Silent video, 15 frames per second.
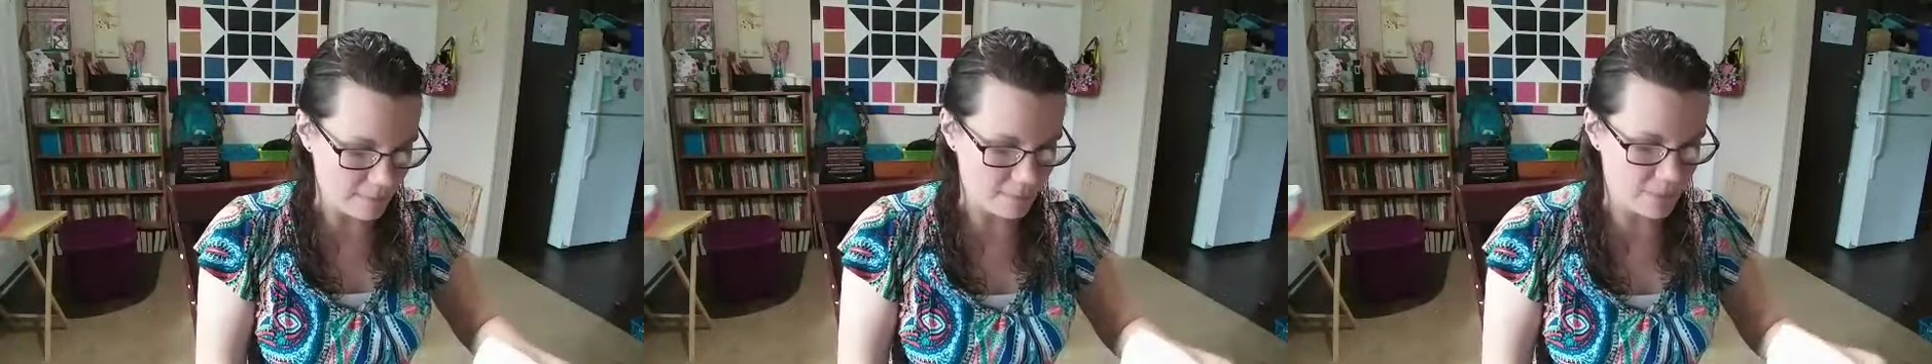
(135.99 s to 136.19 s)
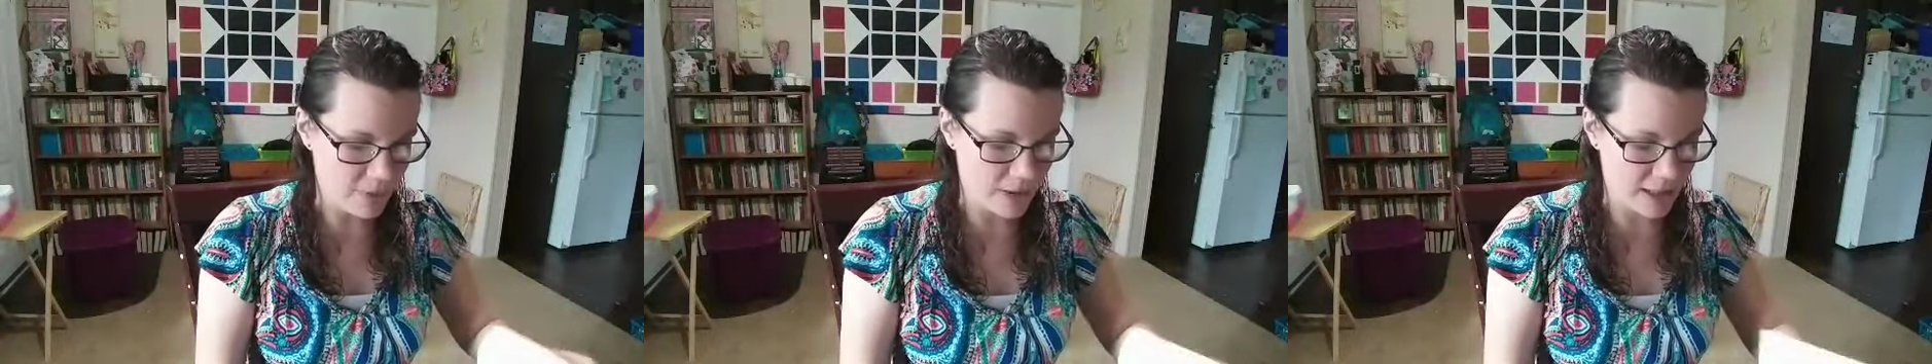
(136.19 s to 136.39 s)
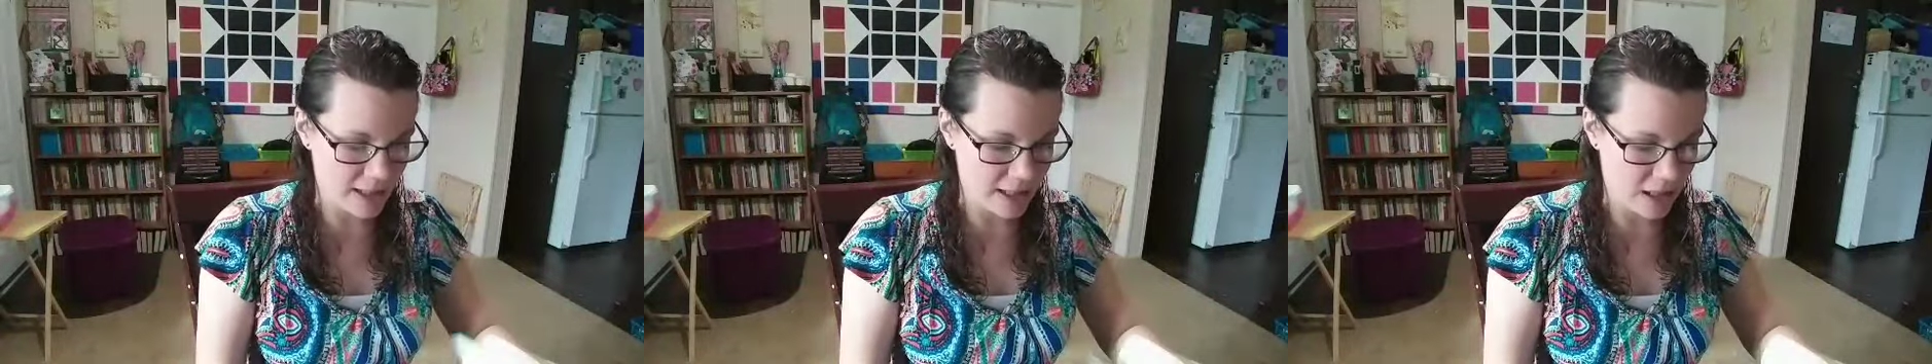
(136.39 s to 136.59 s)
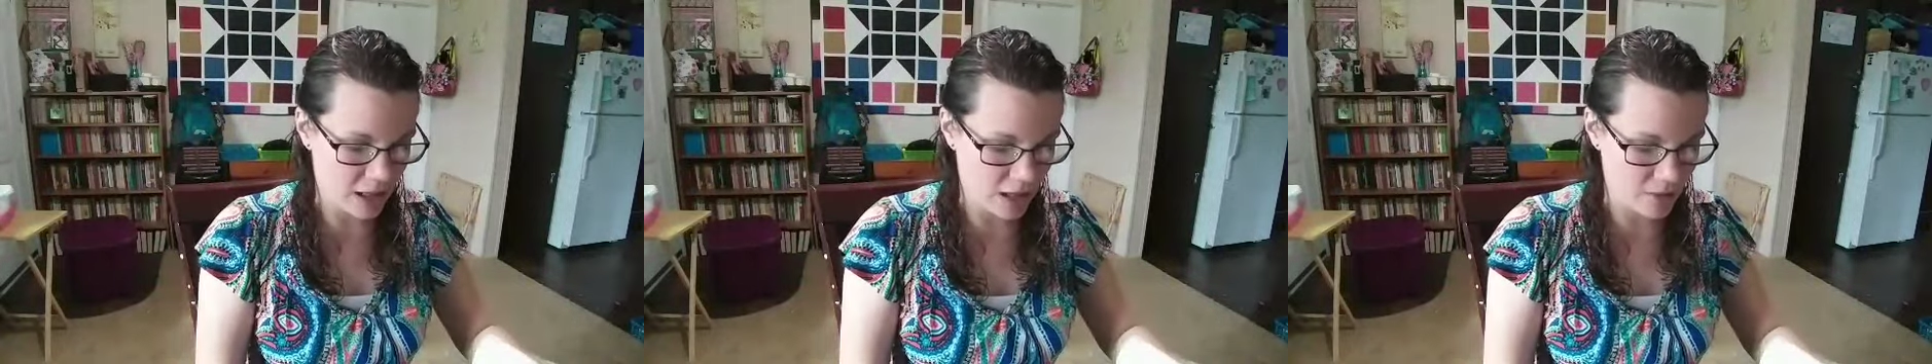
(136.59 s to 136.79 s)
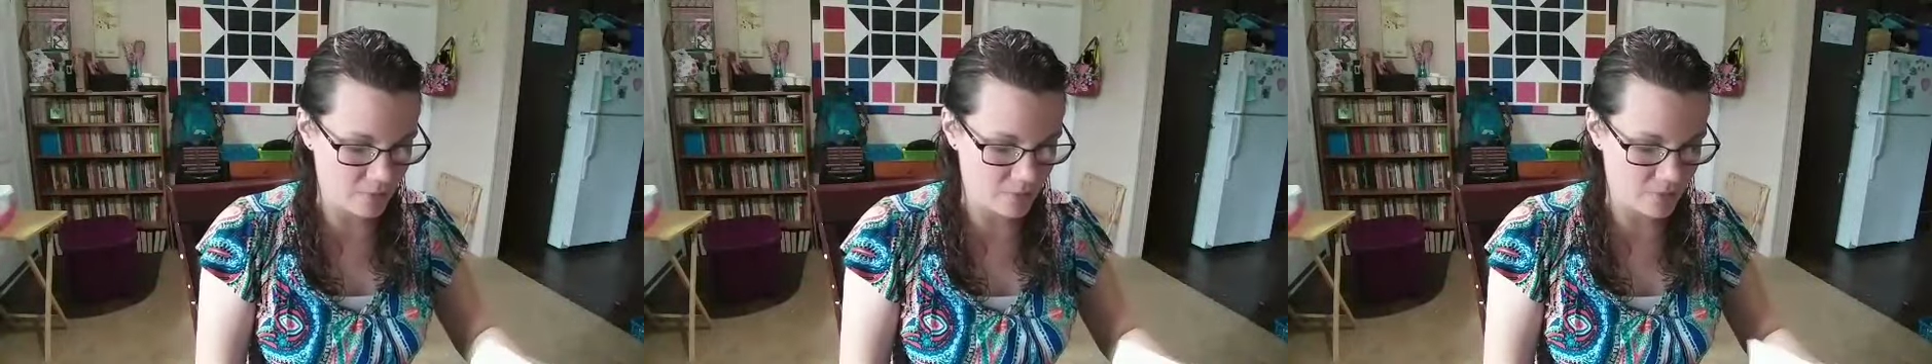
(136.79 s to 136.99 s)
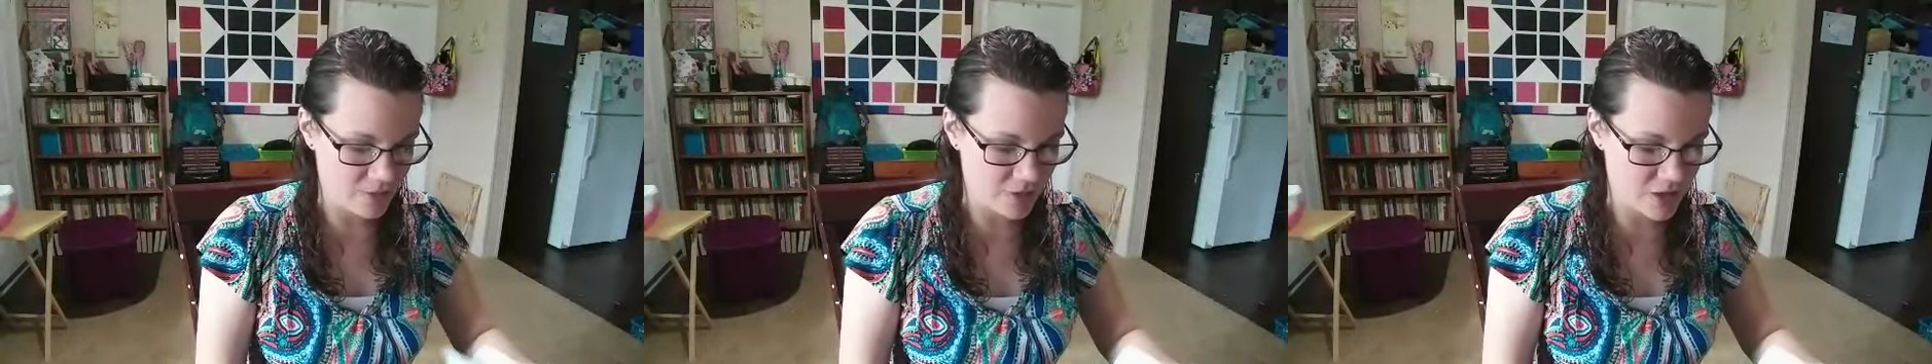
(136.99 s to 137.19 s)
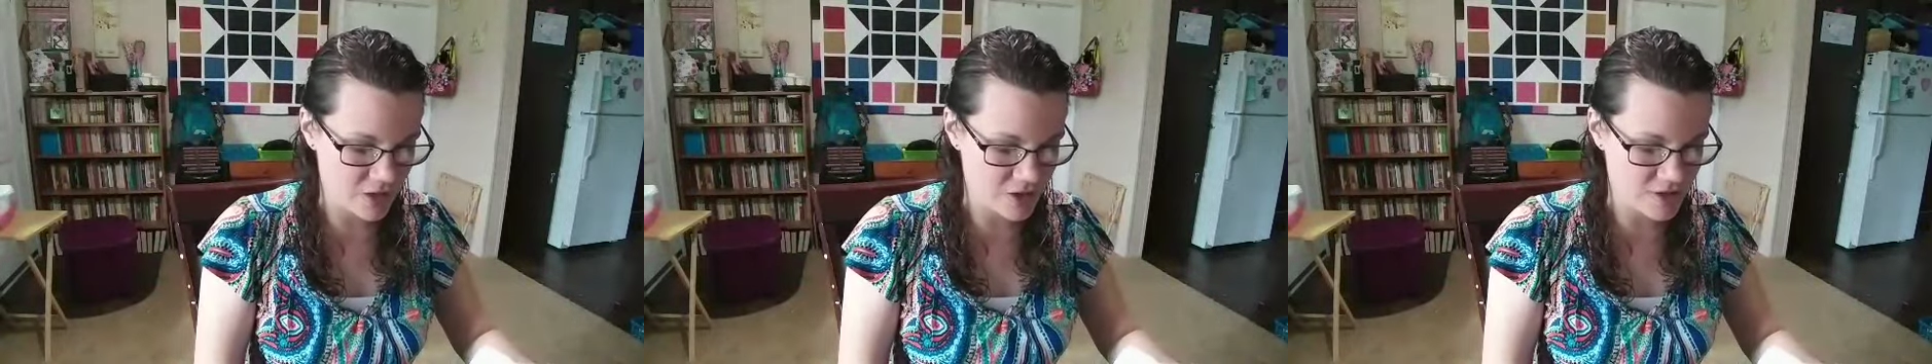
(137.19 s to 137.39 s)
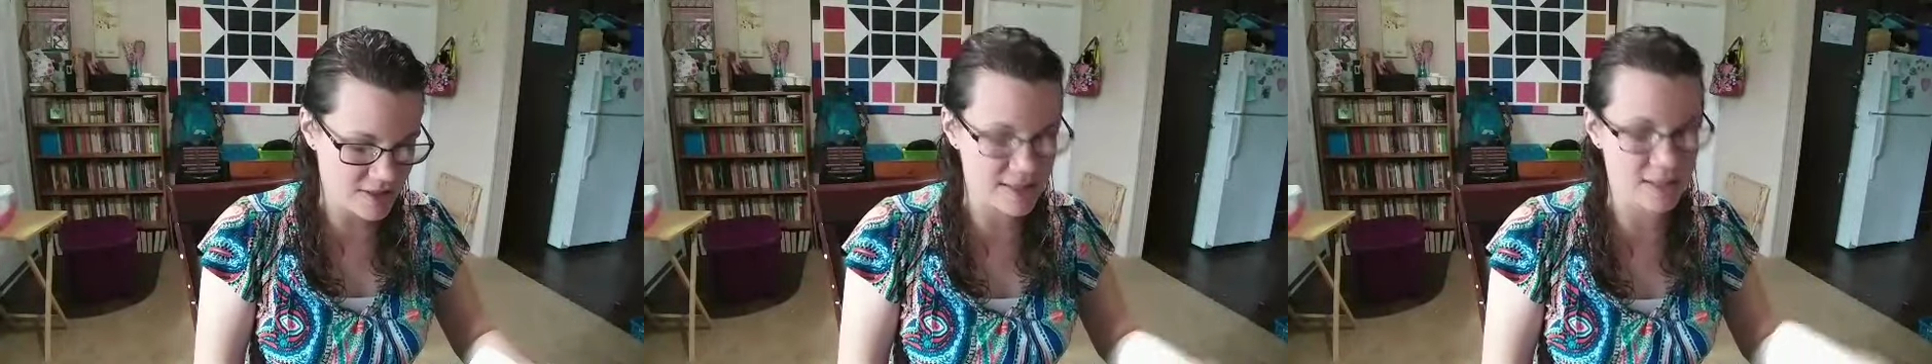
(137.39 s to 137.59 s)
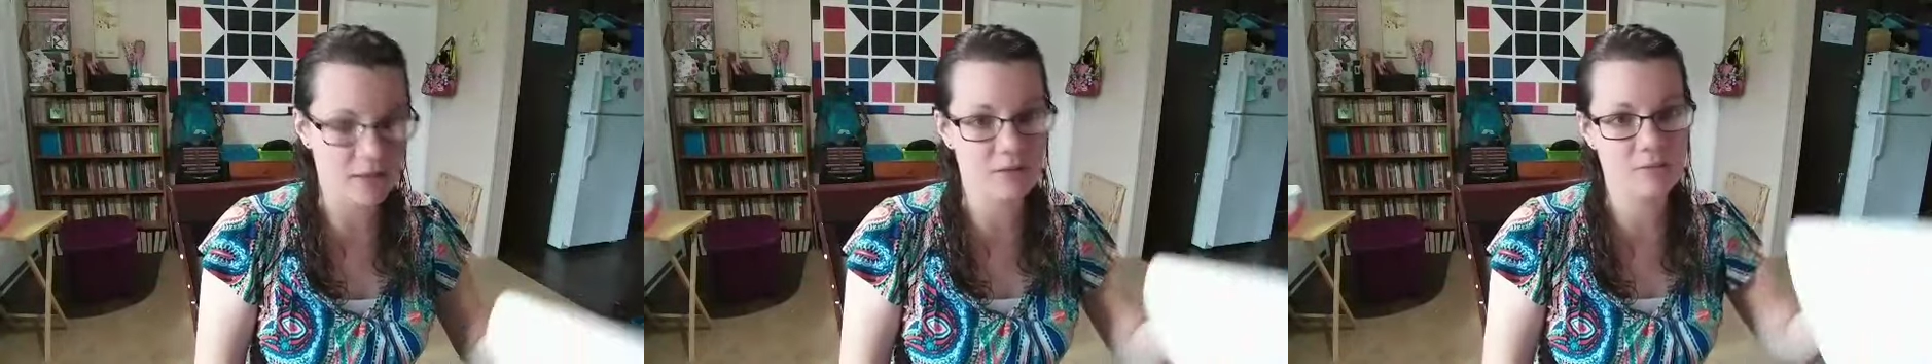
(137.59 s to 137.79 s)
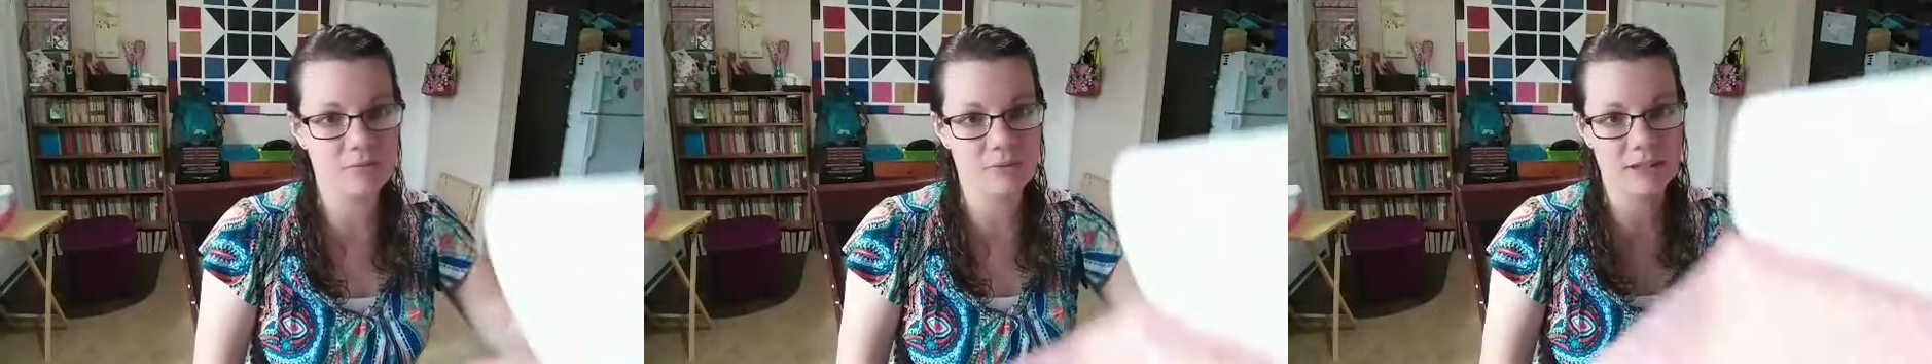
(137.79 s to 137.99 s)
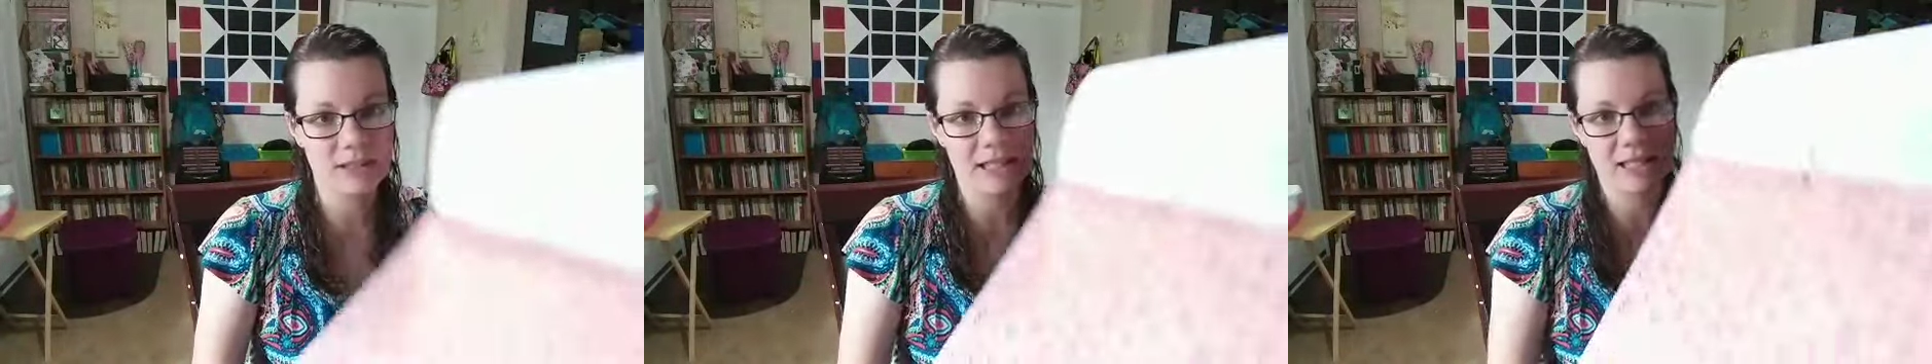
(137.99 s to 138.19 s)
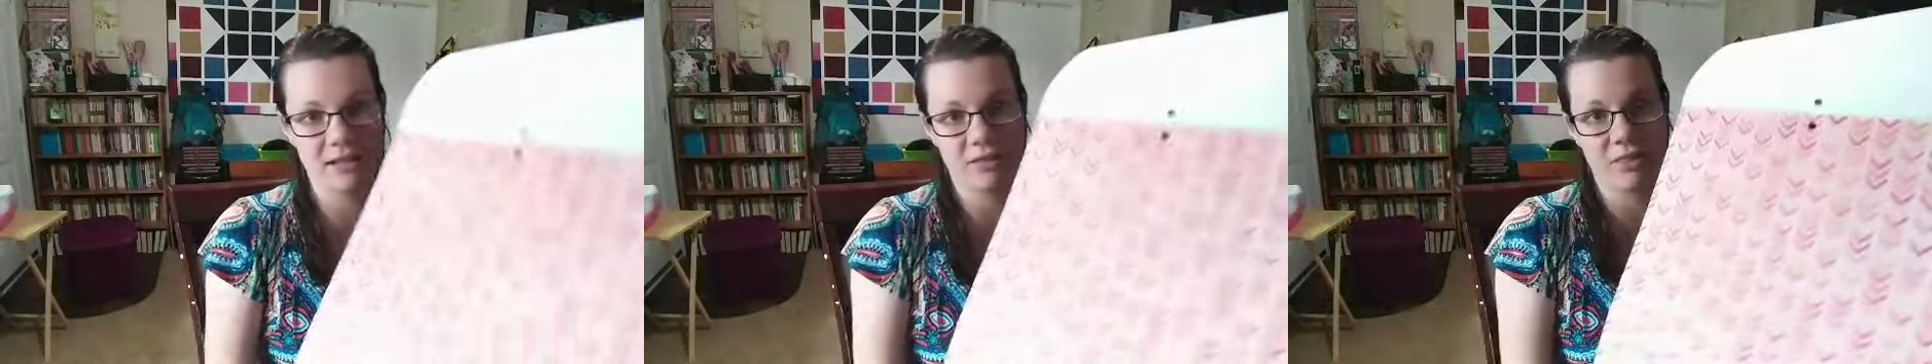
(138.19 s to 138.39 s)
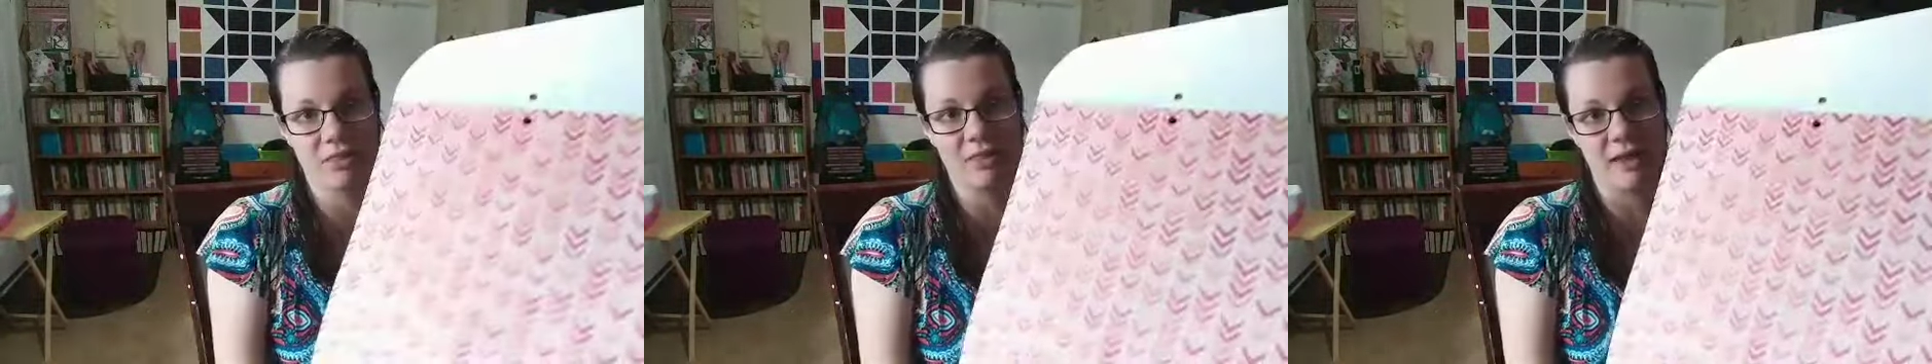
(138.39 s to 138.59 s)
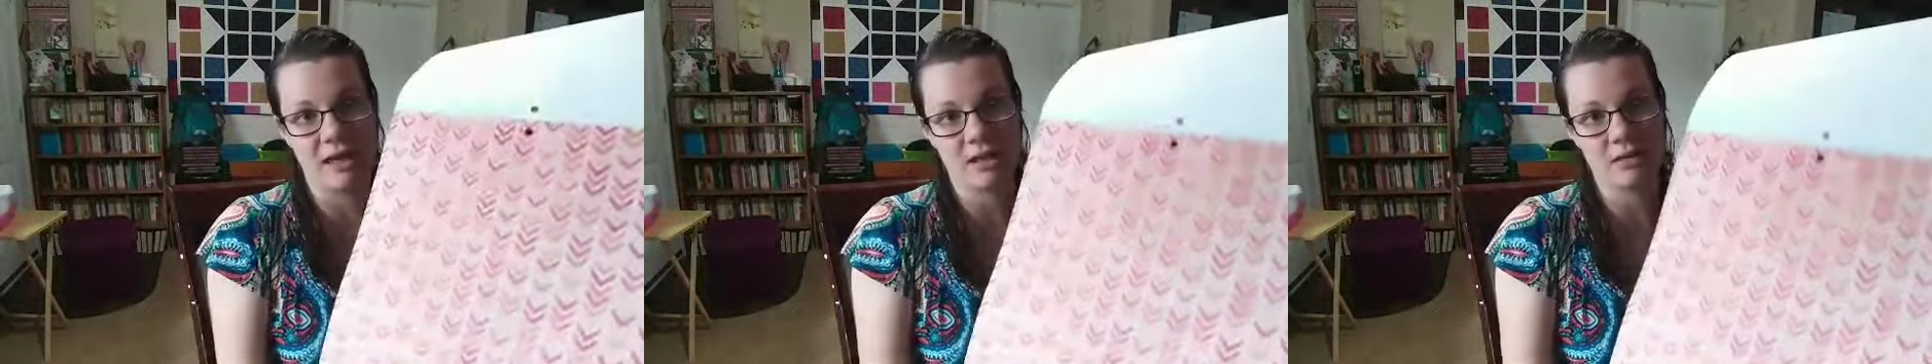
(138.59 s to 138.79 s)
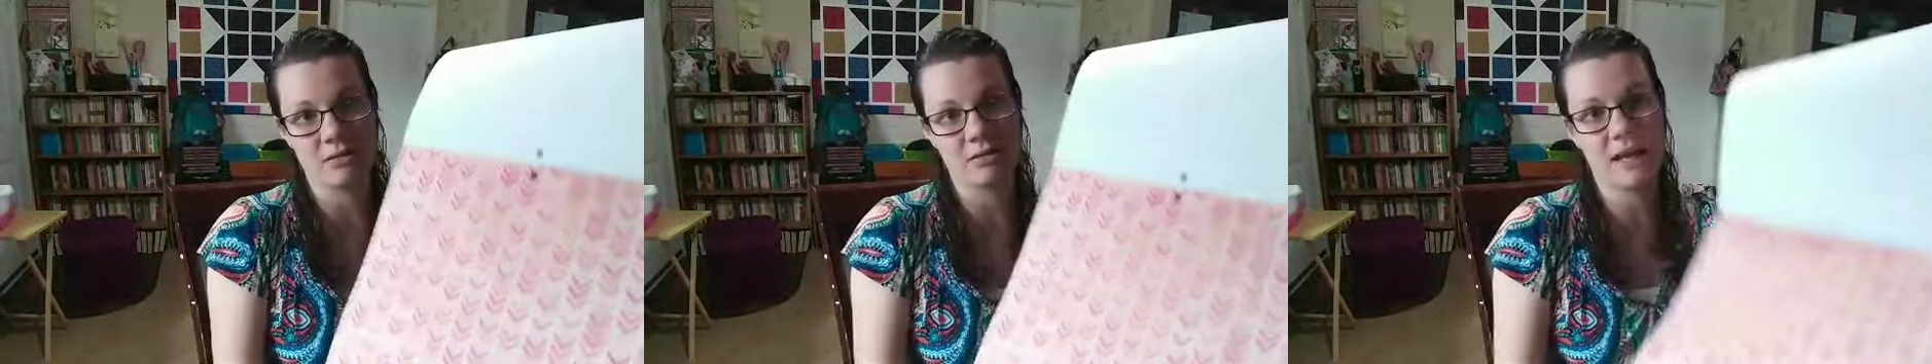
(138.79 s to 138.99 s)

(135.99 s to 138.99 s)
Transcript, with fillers: but um, they're still really thin.